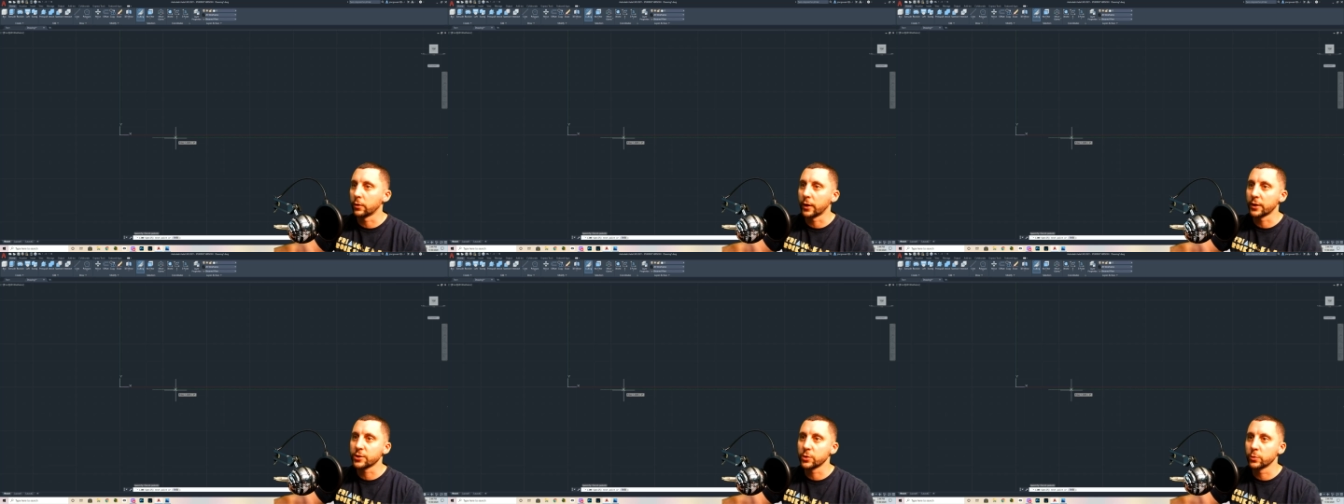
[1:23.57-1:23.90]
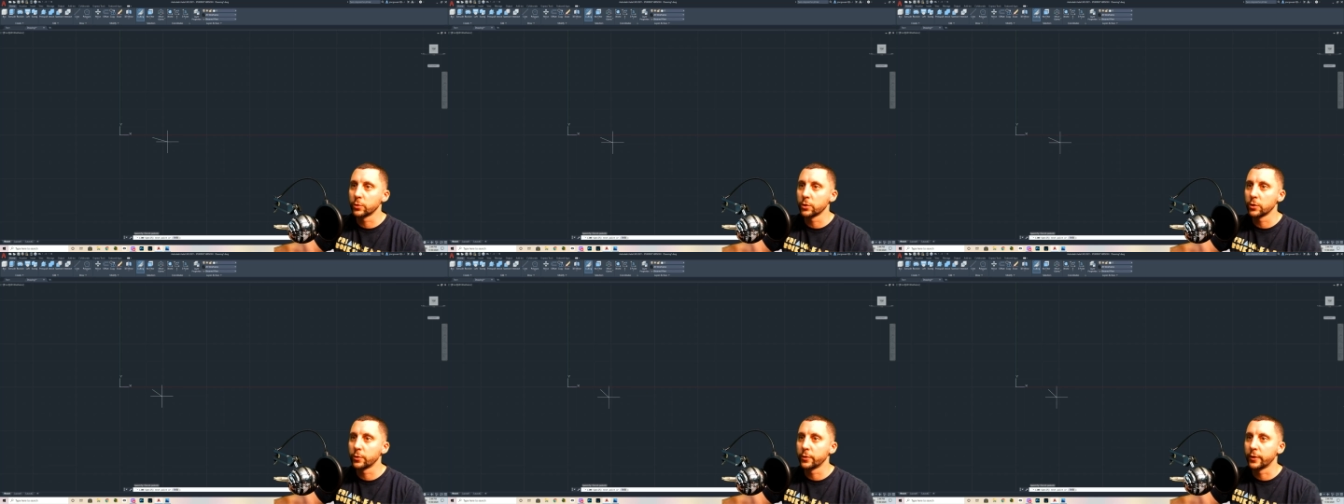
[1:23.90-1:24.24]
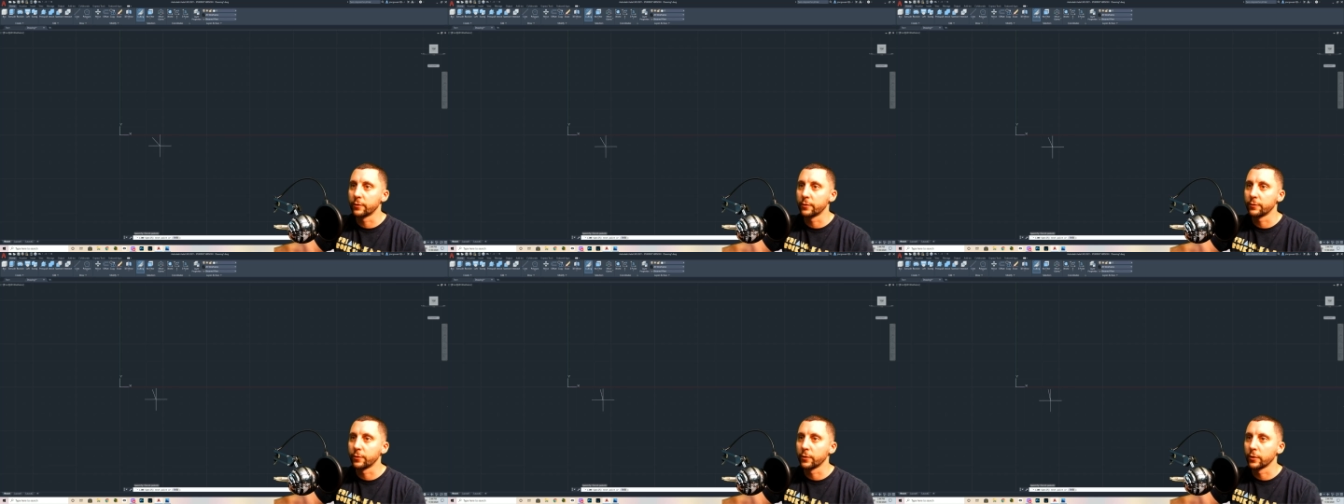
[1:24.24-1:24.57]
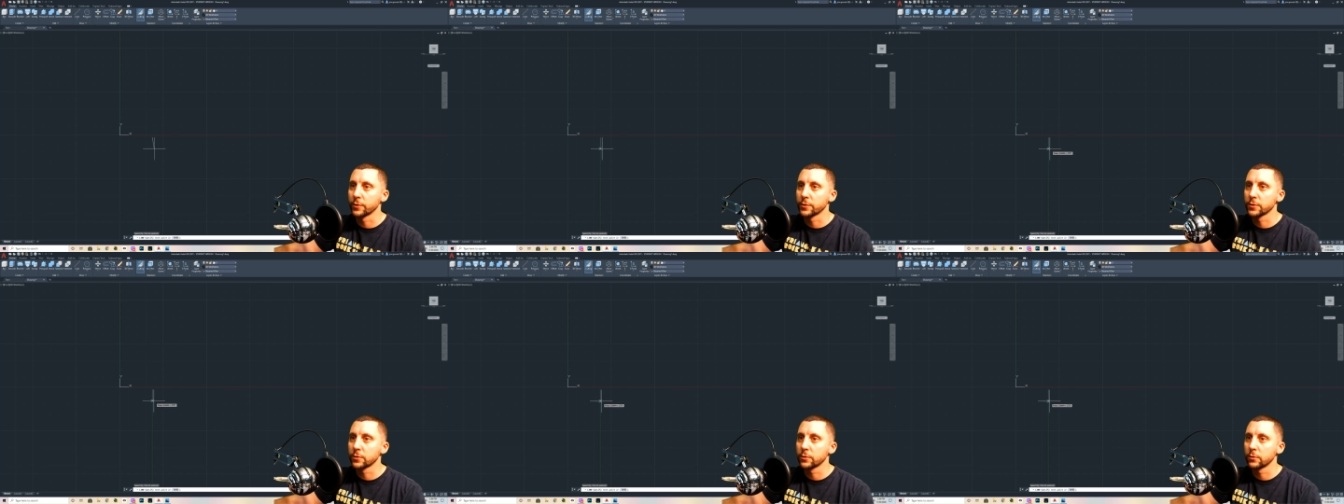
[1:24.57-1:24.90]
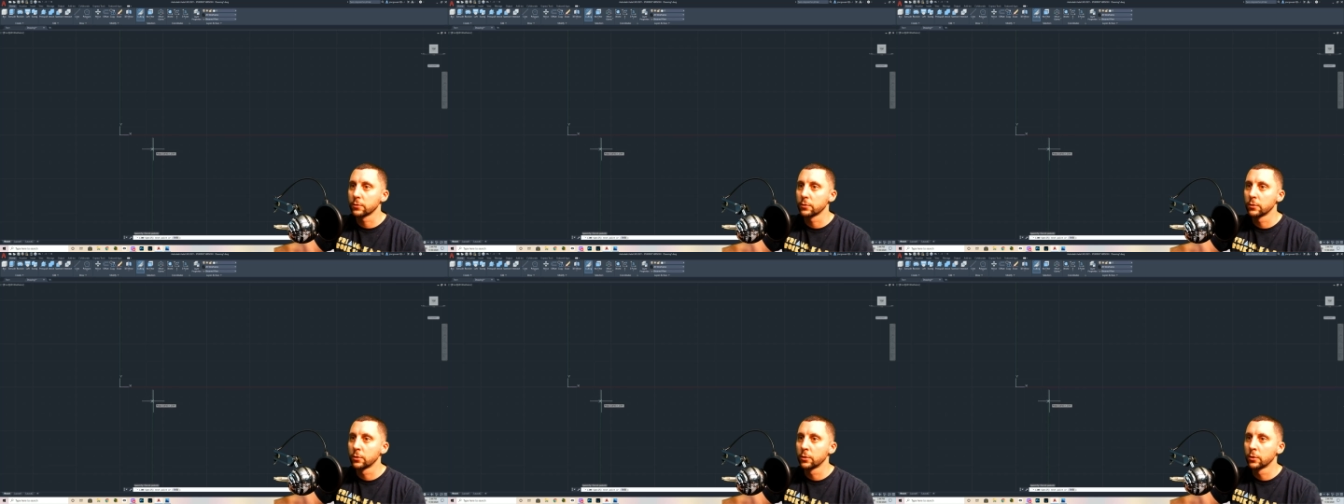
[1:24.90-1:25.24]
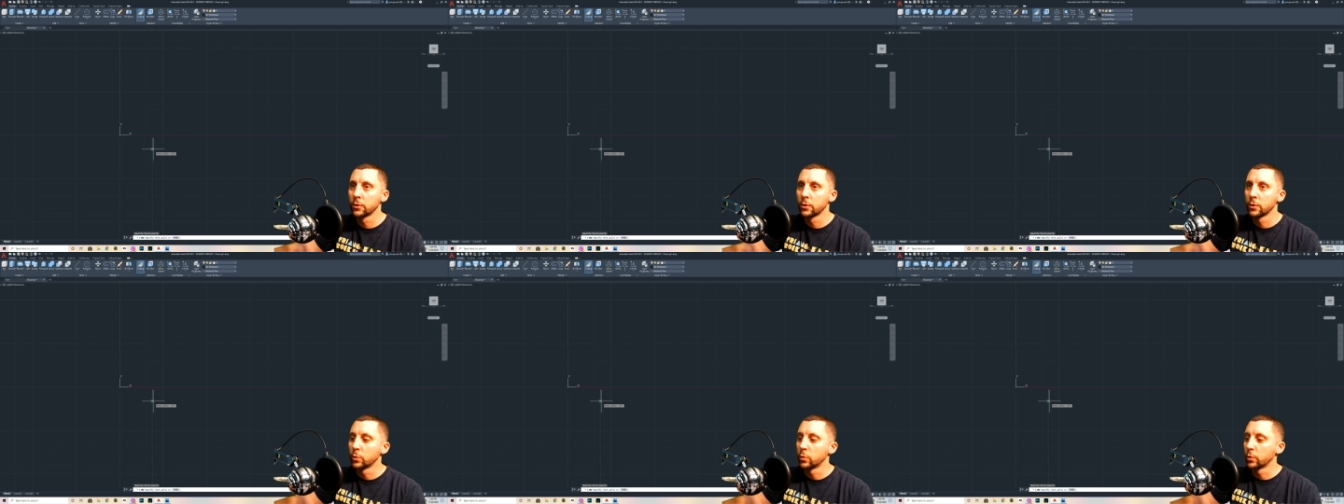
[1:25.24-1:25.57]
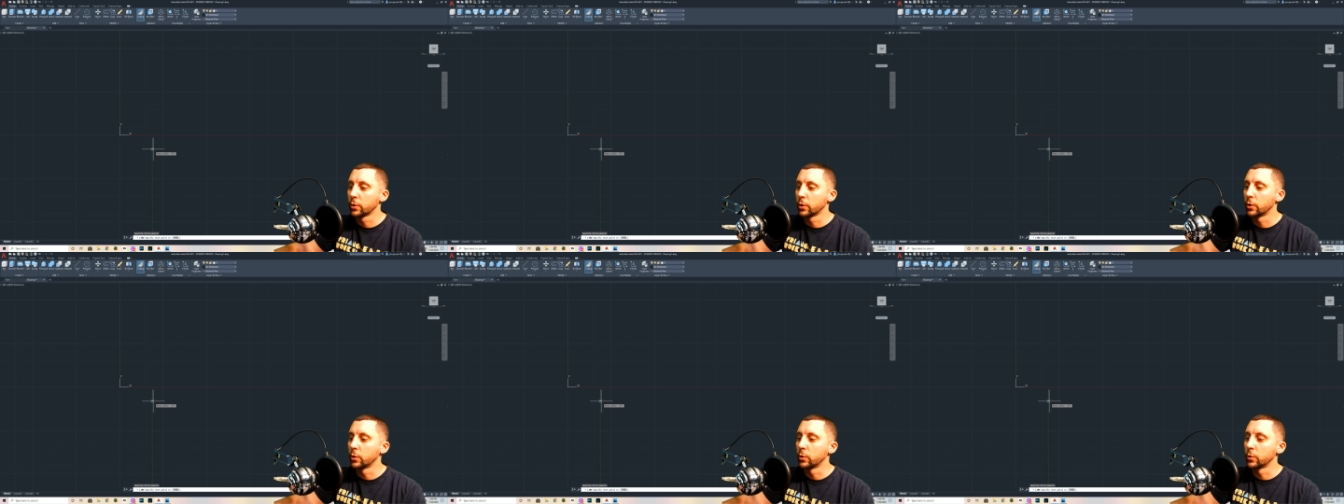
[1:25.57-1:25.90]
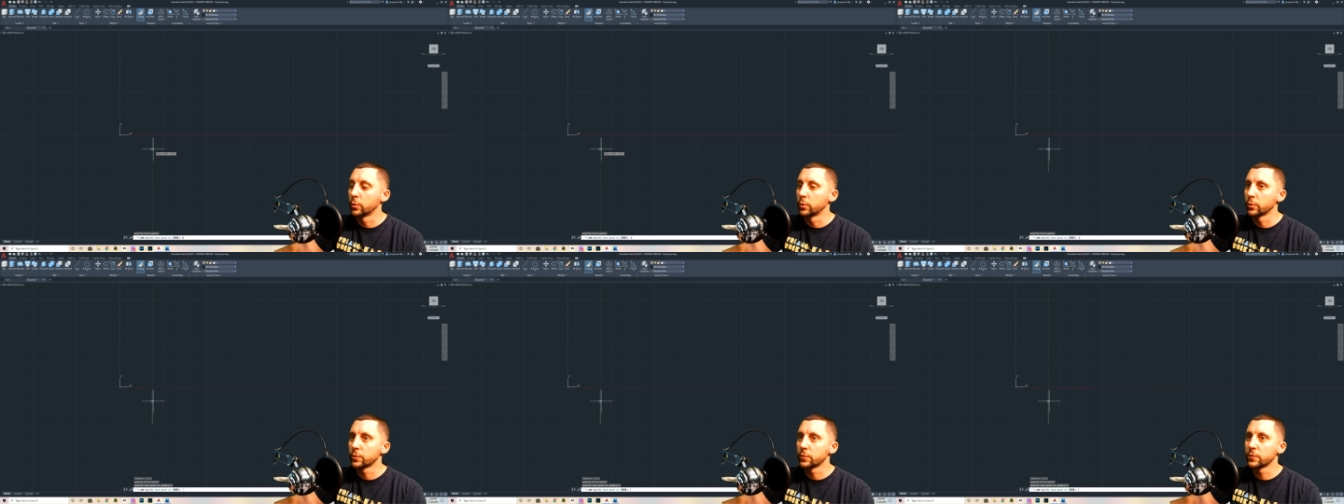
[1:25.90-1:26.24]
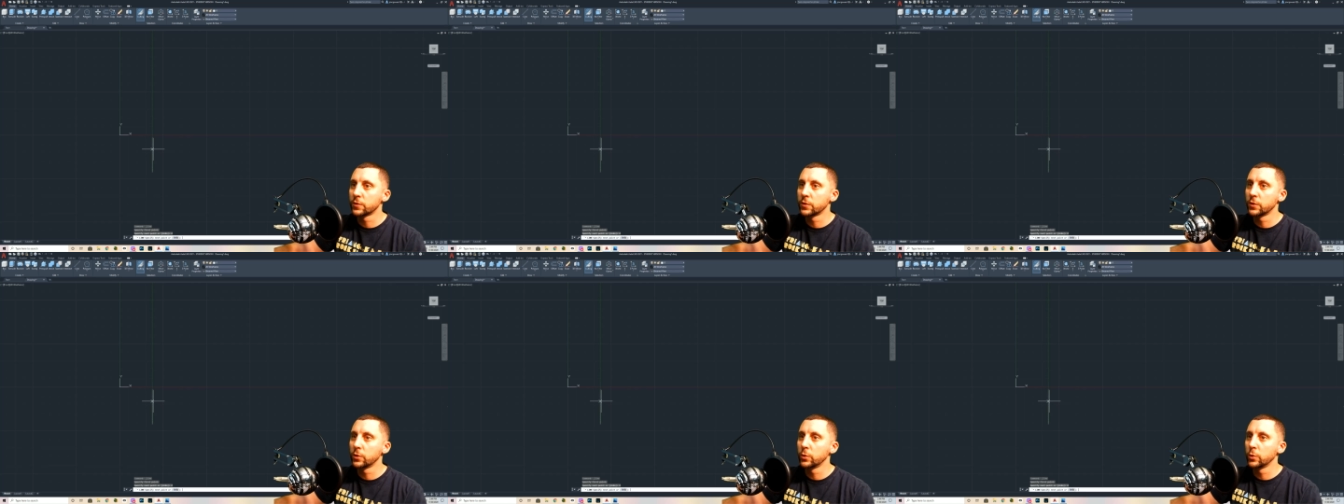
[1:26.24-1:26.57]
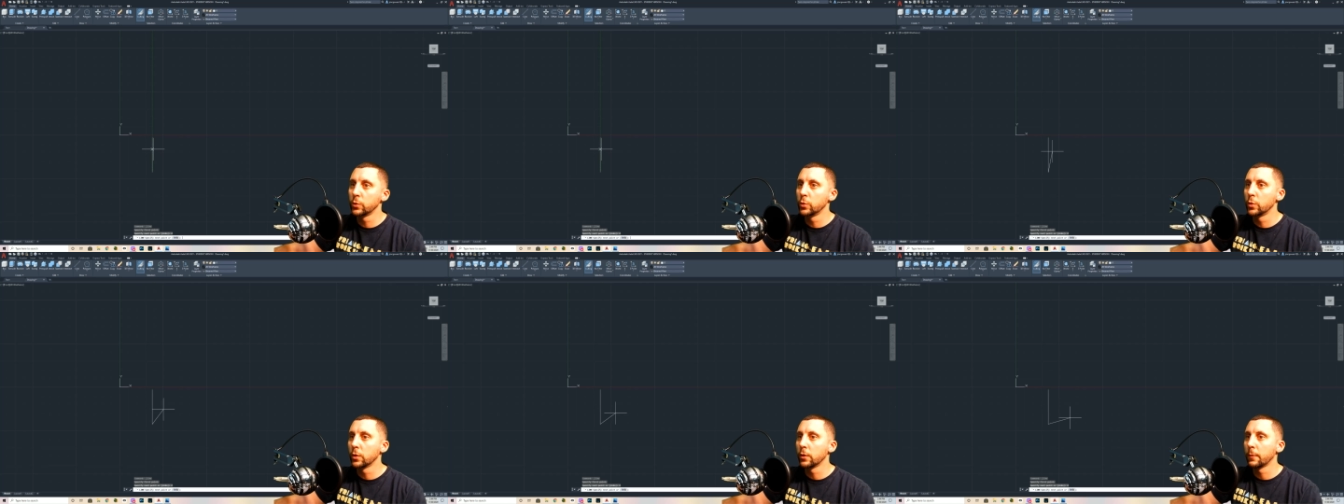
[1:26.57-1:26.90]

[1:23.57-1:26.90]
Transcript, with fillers: actually, we'll go down first. We'll go 2,